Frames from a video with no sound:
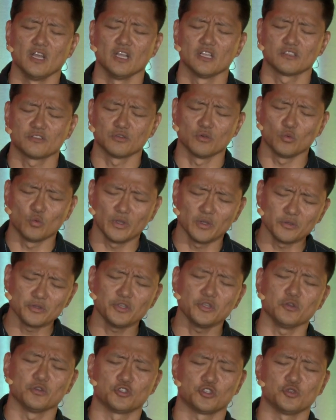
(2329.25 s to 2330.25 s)
So, will
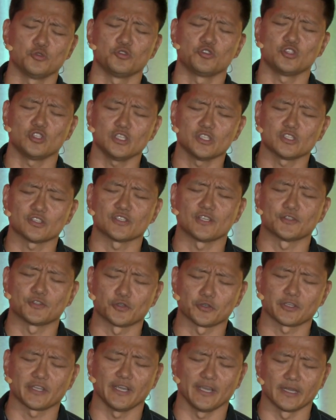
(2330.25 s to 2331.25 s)
you choose Jesus as
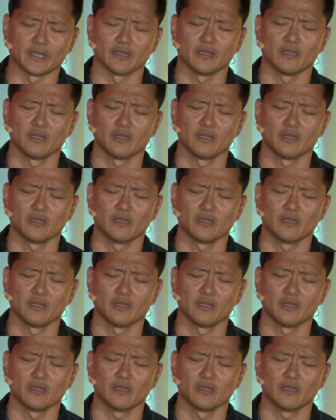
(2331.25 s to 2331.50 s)
your king?